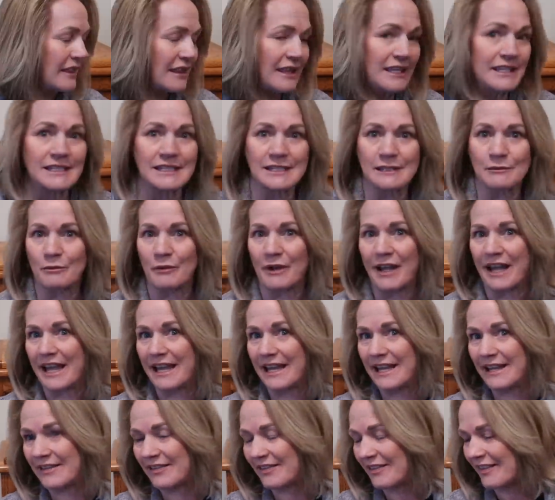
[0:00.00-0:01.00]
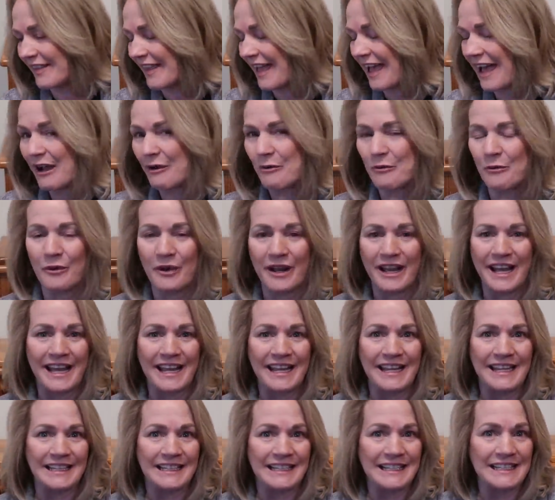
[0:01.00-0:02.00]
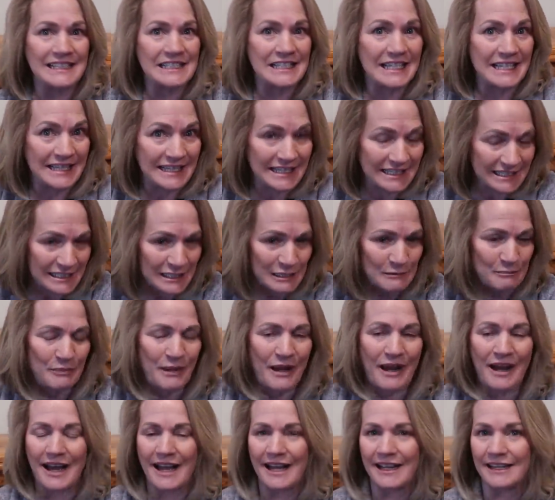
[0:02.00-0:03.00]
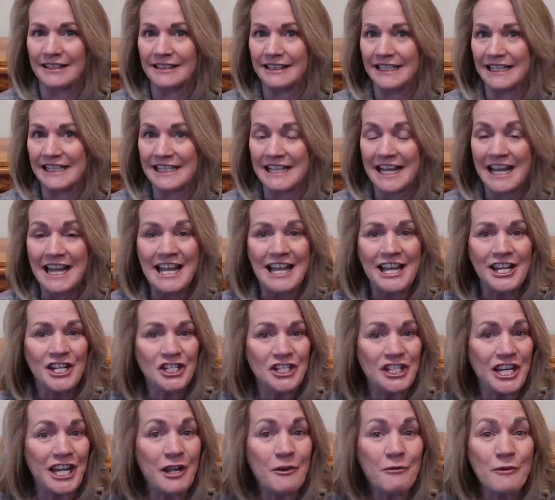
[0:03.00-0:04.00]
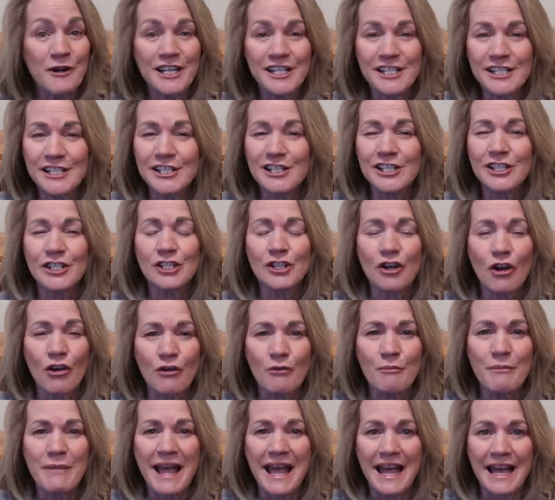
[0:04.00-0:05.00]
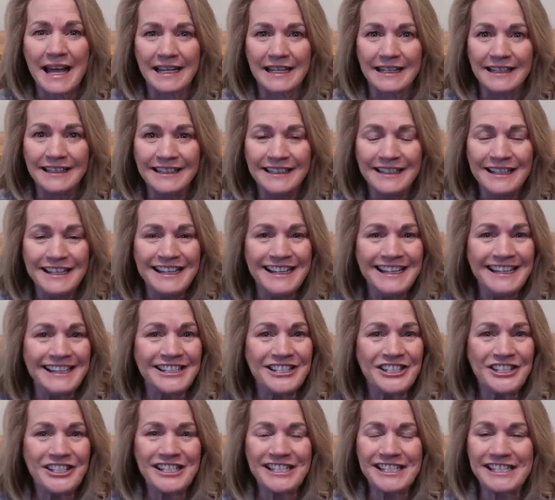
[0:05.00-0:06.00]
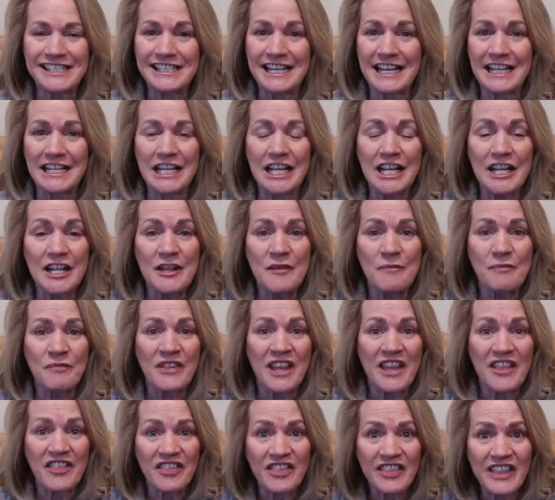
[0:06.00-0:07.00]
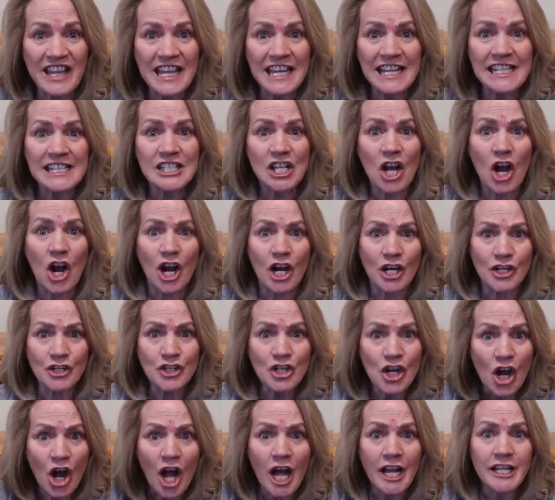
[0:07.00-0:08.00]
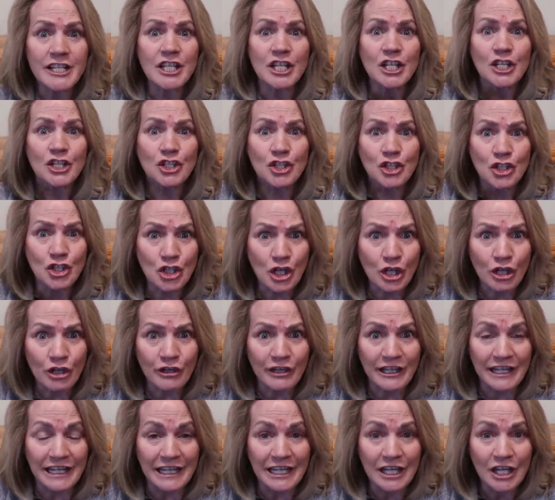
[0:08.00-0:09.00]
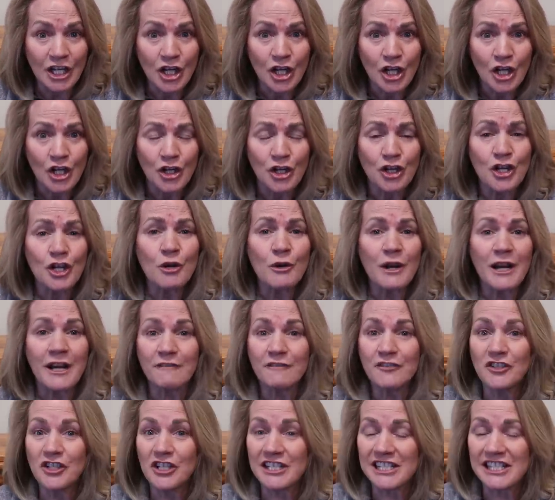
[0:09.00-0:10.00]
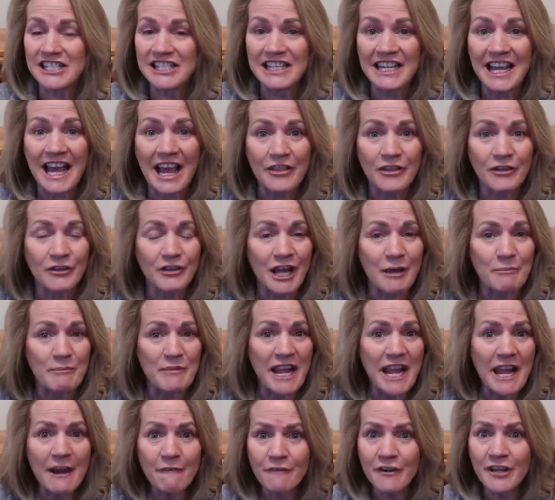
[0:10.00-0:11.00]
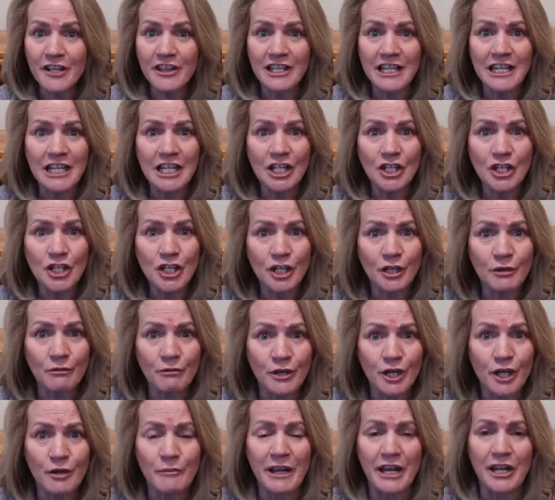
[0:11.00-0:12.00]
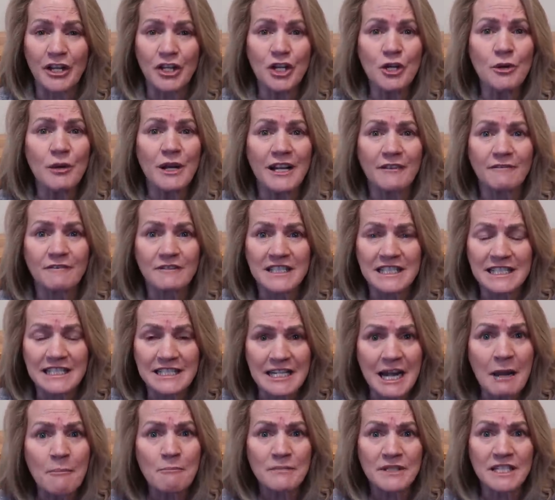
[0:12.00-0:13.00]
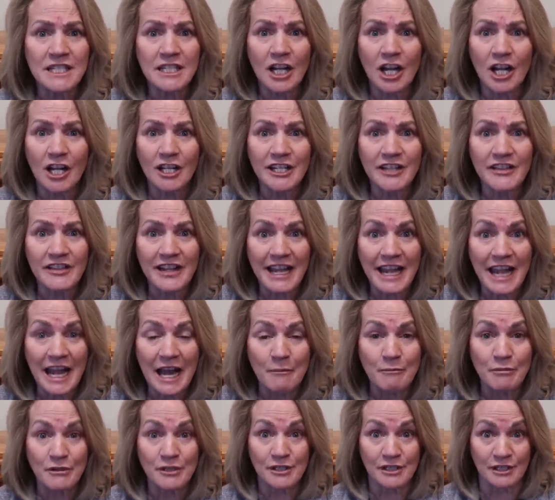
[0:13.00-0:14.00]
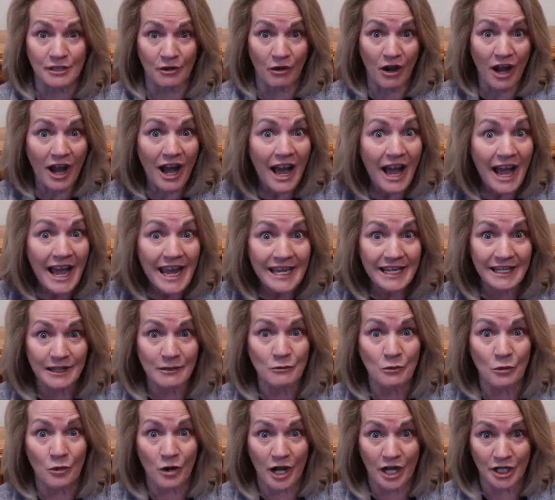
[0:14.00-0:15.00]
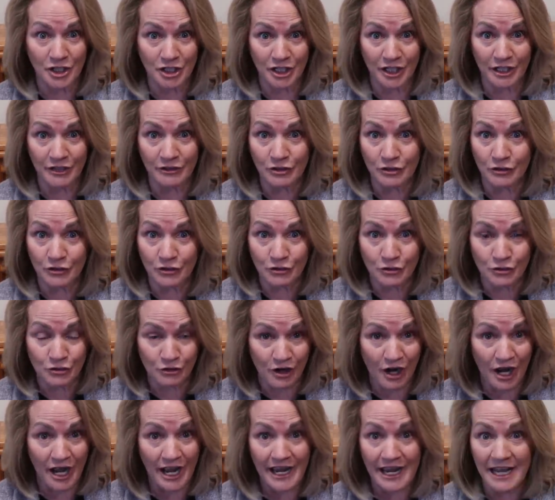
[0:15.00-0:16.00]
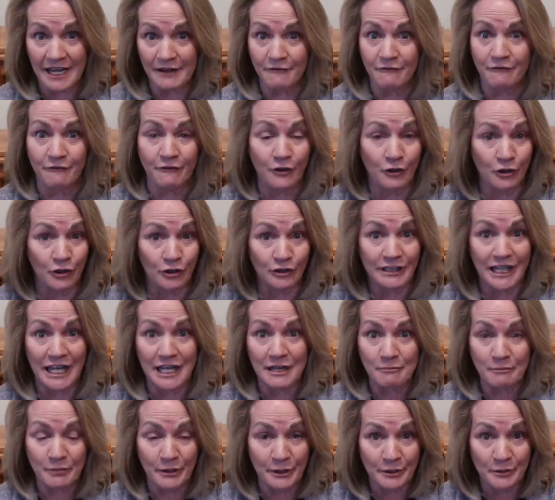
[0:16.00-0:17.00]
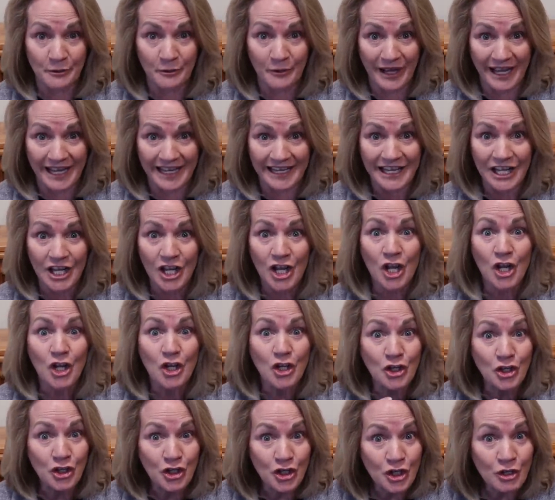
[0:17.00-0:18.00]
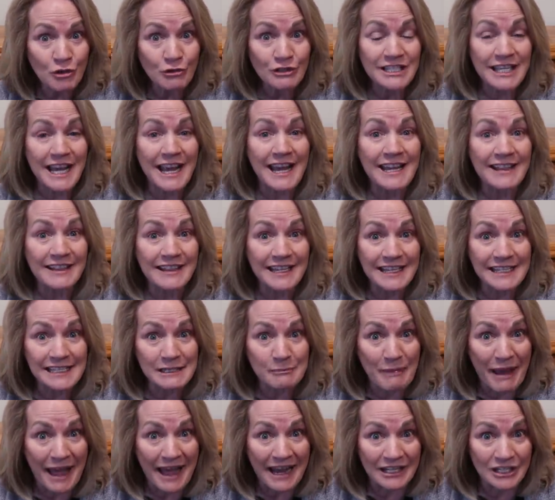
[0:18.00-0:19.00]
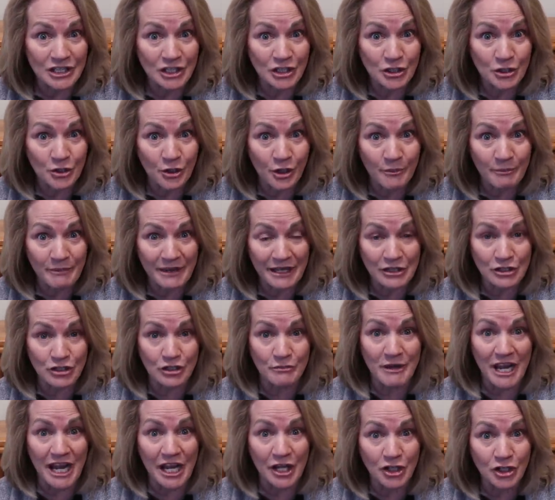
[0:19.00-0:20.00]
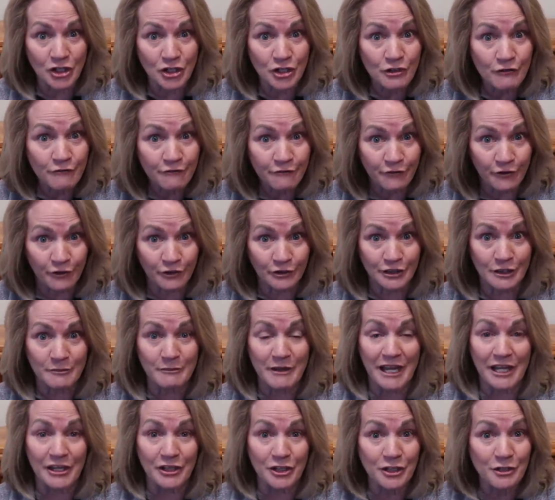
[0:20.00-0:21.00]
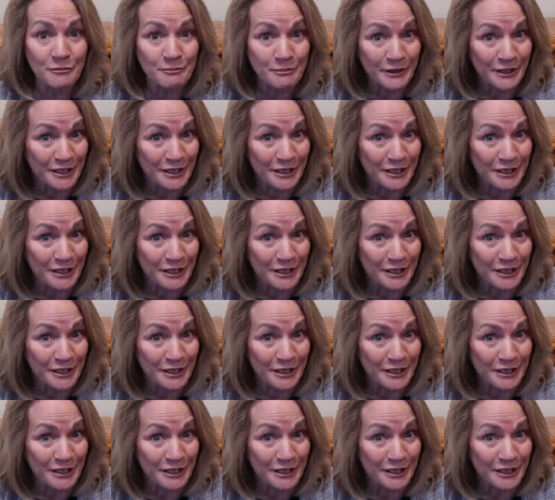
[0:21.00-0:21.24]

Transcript: this way and that way and into this pile. And she was so mad. And she said, these are not dirty. You have just gathered up everything in your room and you have dumped it all in the hamper so I can wash and dry and fold and put away. You take these back to your bedroom and you fold them and you